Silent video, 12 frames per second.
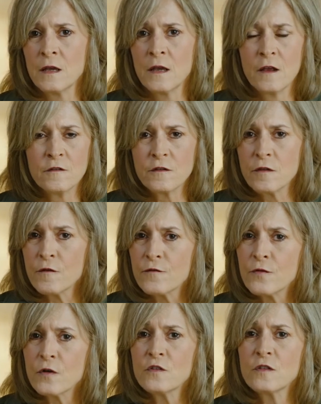And so the
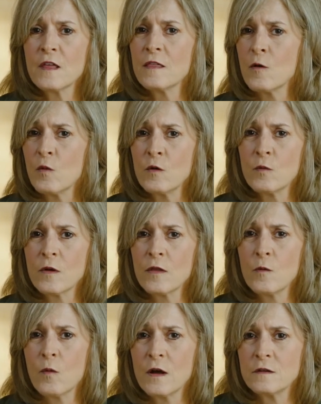first thing that we
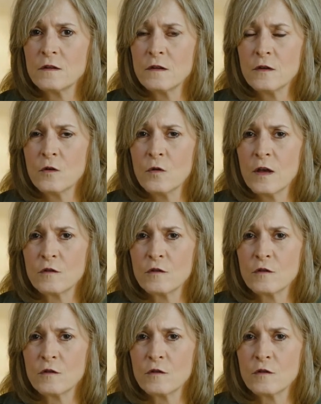really want to do